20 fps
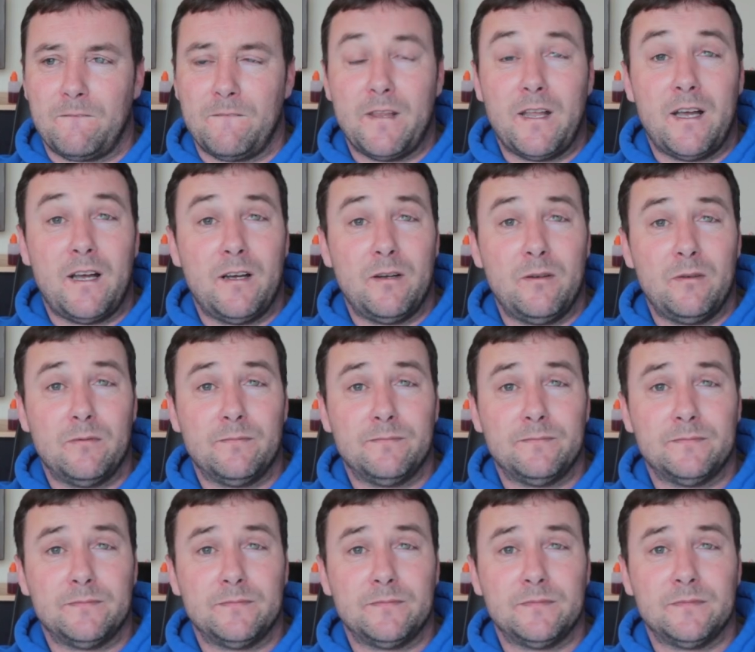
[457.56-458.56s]
No.
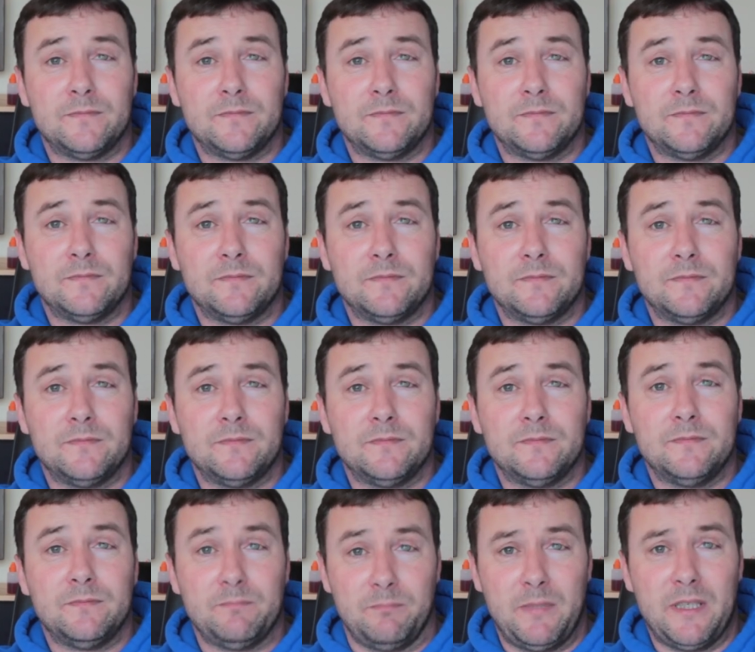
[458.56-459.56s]

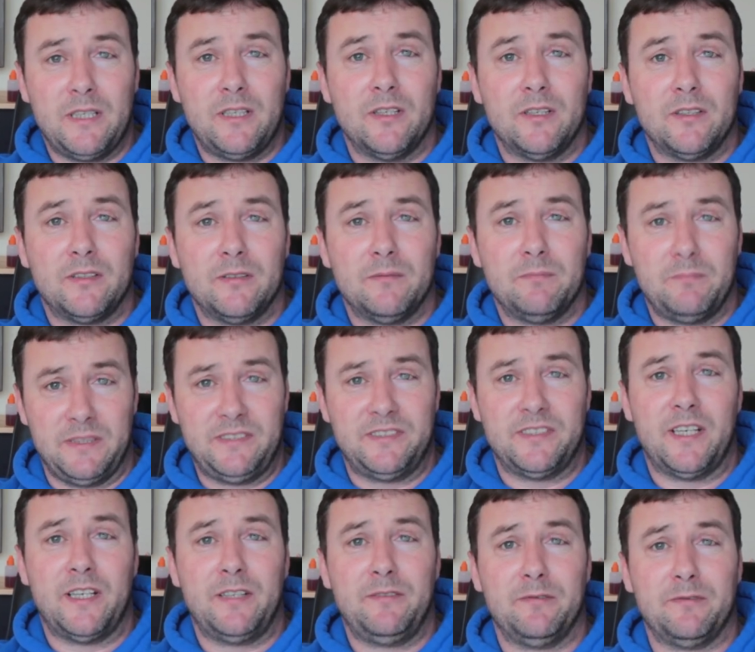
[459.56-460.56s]
Be good, be
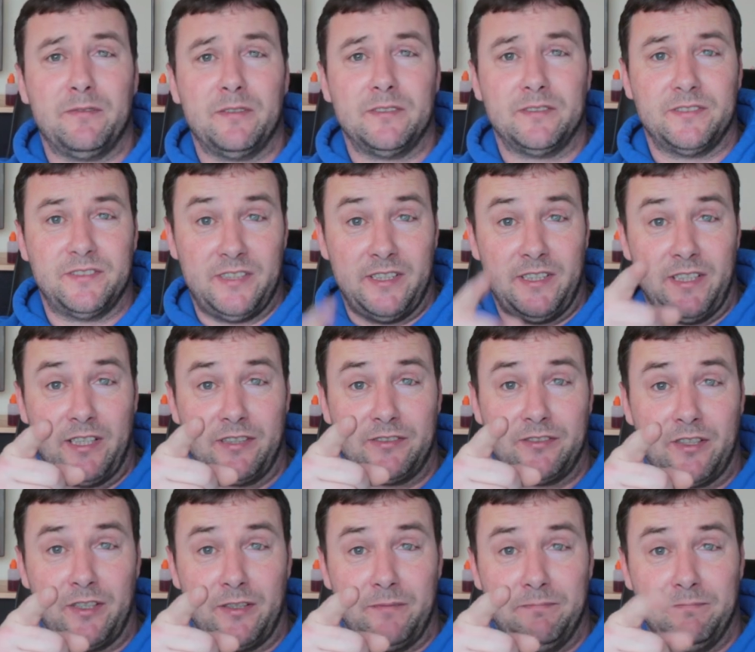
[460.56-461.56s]
safe, see you next
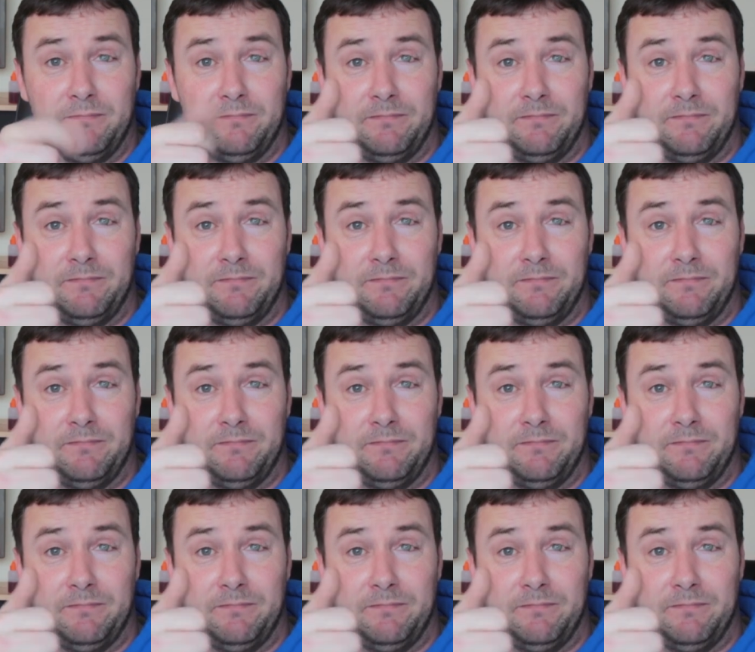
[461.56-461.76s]
time.